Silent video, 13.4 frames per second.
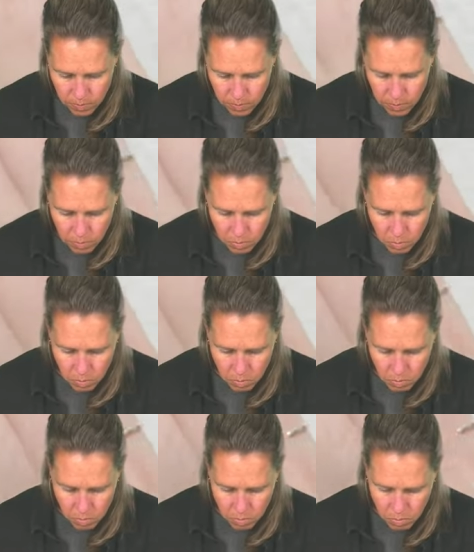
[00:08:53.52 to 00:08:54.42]

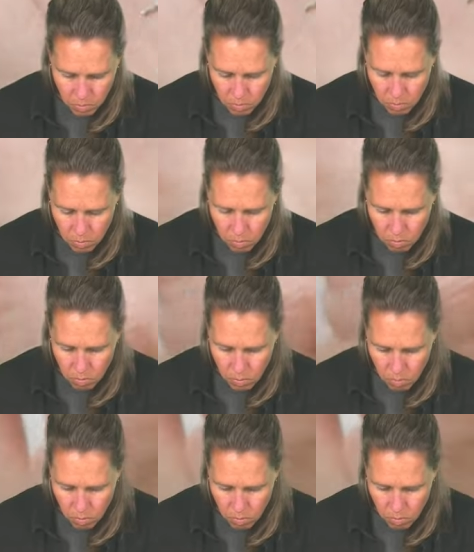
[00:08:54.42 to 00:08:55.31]

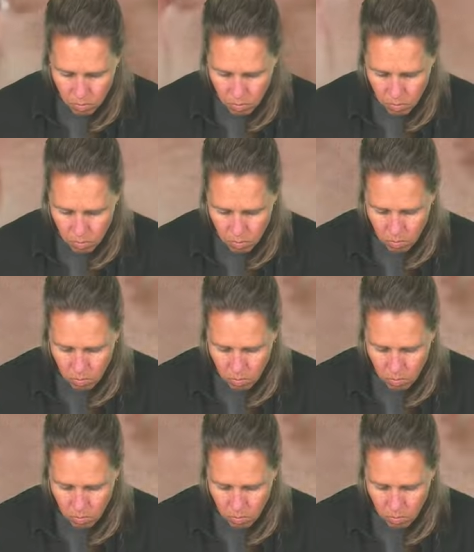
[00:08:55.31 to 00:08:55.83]
(no one is talking)